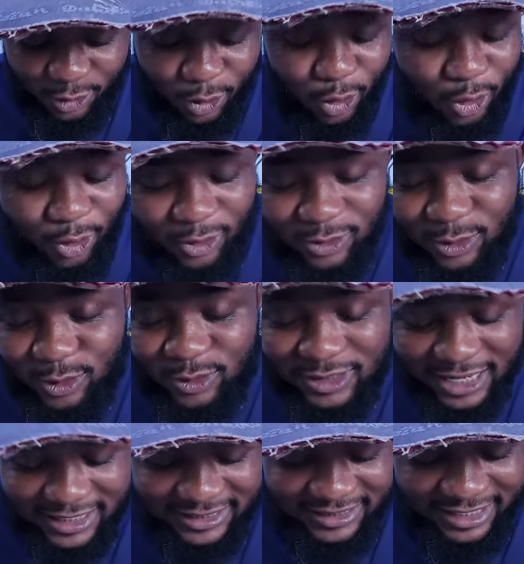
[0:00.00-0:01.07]
called
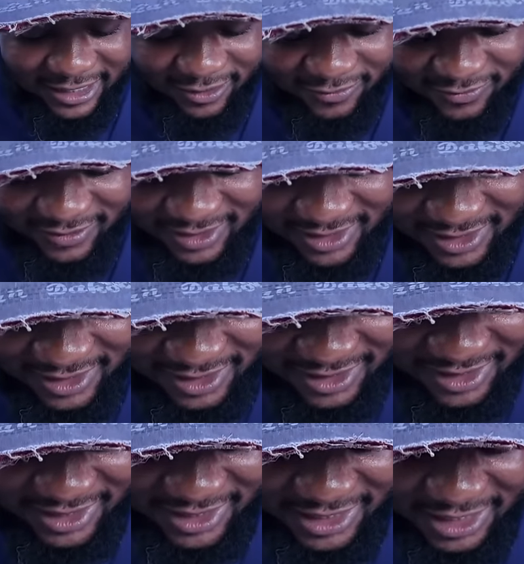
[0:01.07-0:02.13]
herself
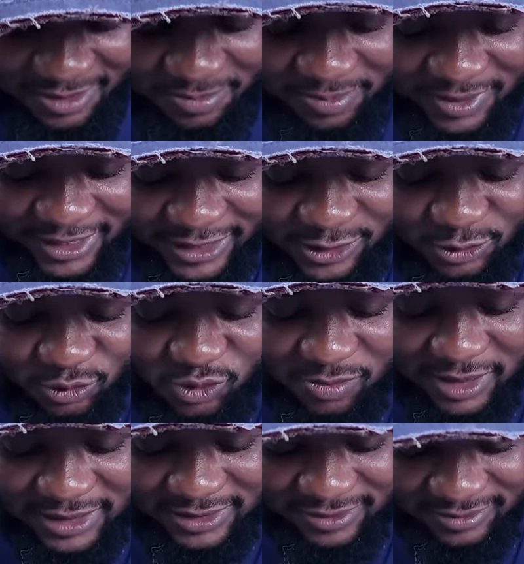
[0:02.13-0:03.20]
a blessed
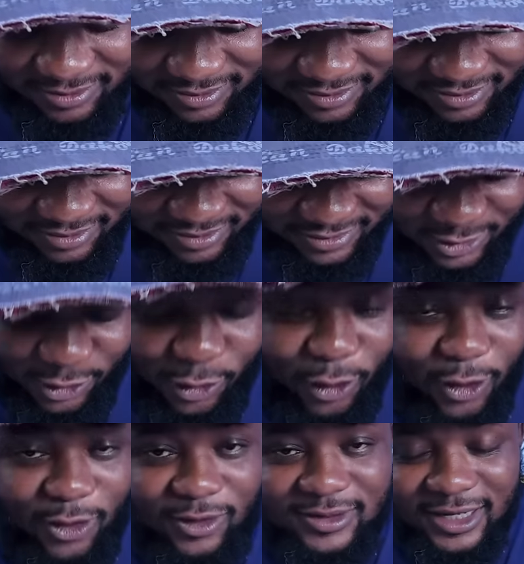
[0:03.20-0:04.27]
woman.
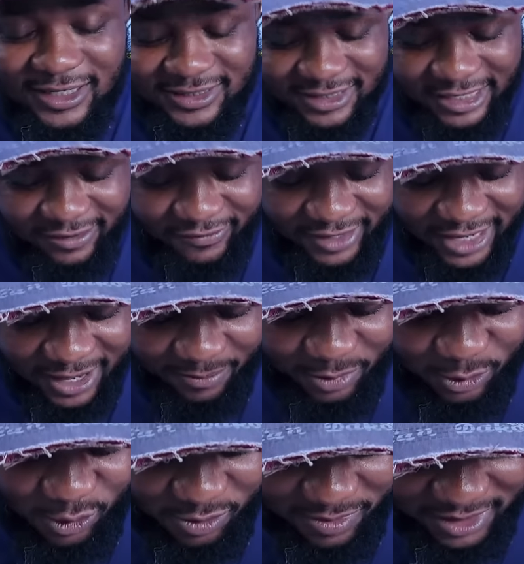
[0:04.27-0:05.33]
Called herself a happy
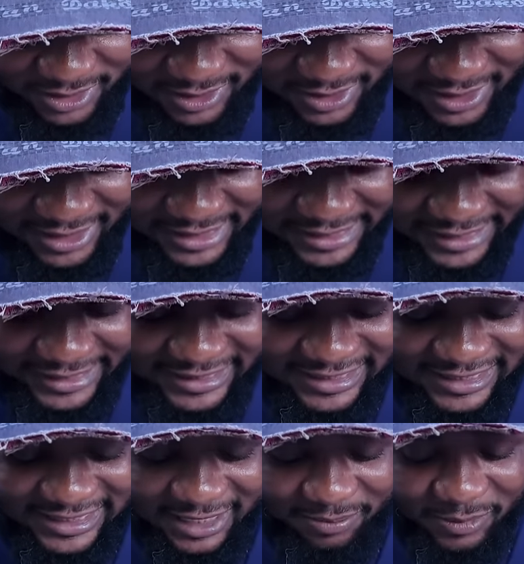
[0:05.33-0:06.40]
woman, a
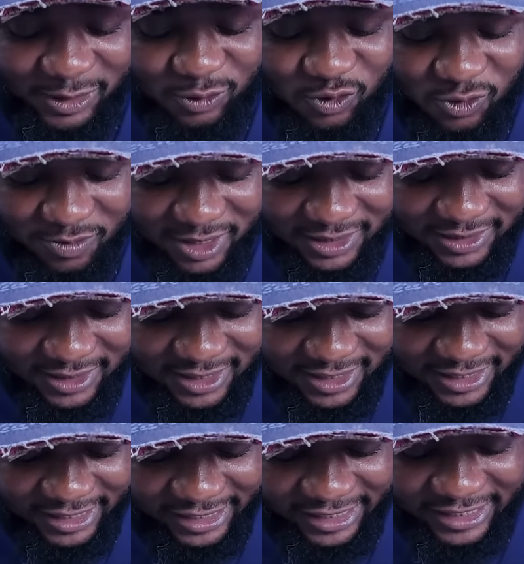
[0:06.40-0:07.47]
determined woman,
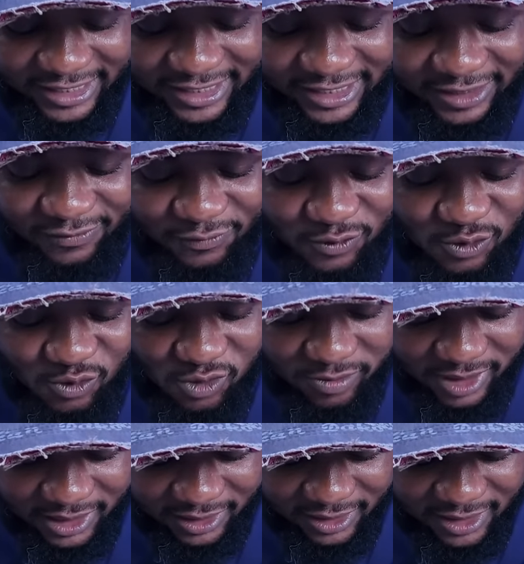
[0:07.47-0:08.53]
a grateful
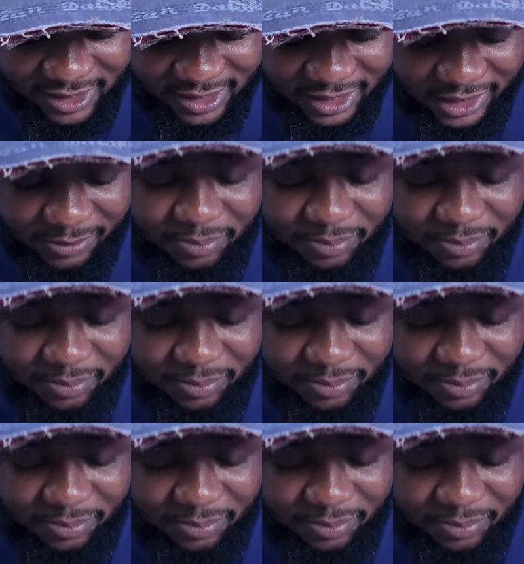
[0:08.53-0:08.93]
woman, a